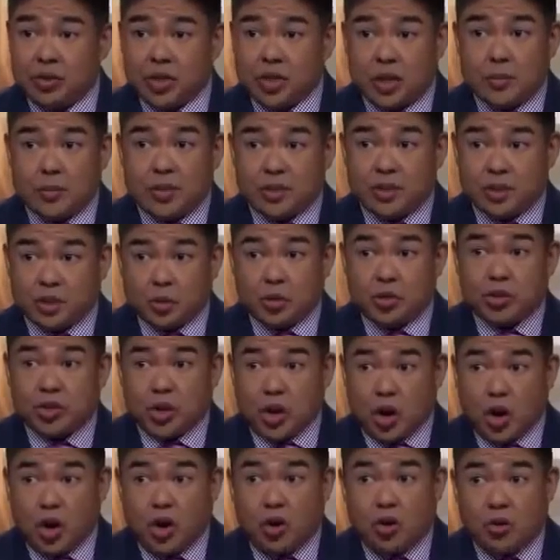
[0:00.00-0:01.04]
We're talking about
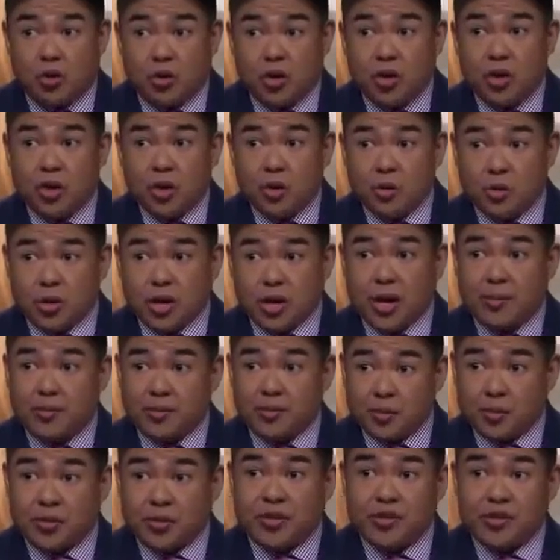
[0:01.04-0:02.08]
George Karl, who
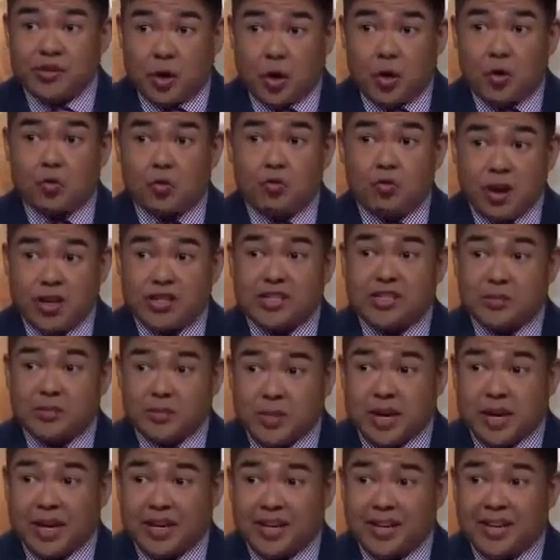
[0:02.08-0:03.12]
comes with his own
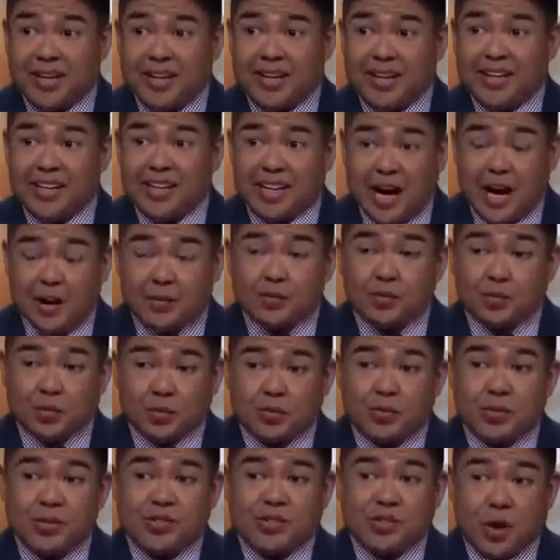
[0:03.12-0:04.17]
resume. He comes
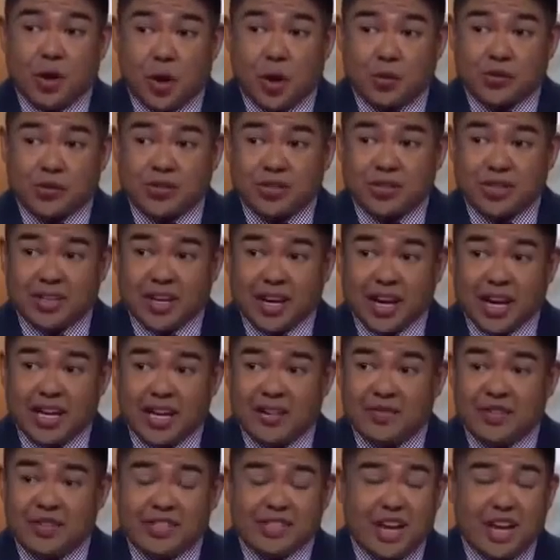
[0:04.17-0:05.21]
with results.
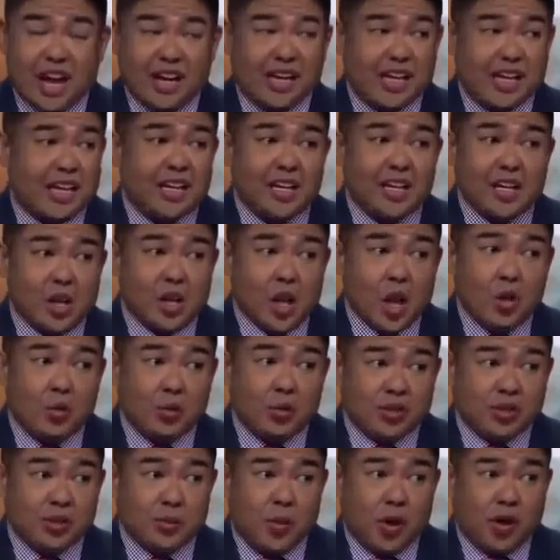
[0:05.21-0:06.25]
And if he's not getting
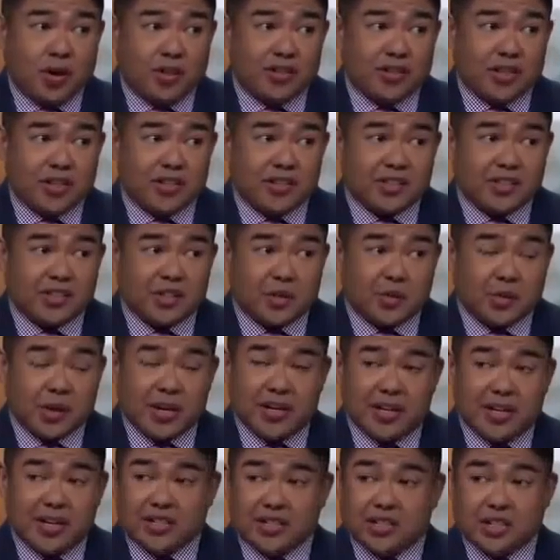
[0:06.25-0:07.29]
along with Demarcus Cousins
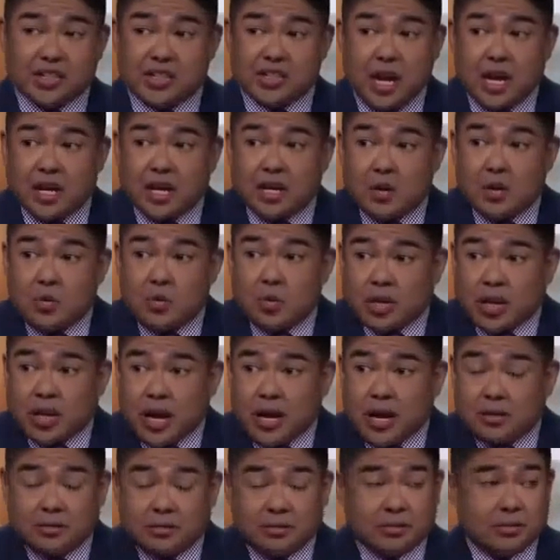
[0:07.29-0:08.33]
already, it's just not going to work
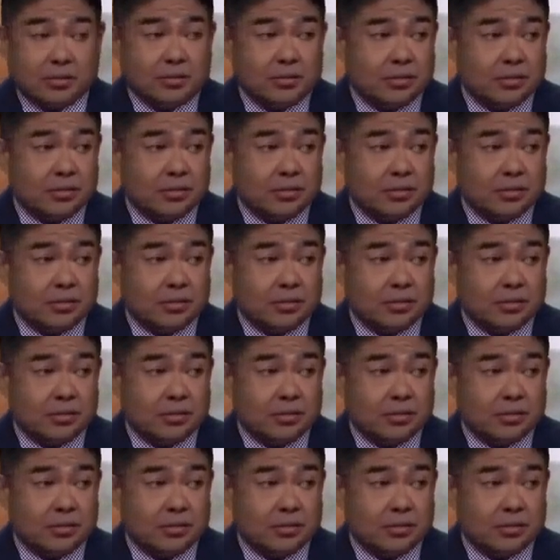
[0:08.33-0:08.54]
out.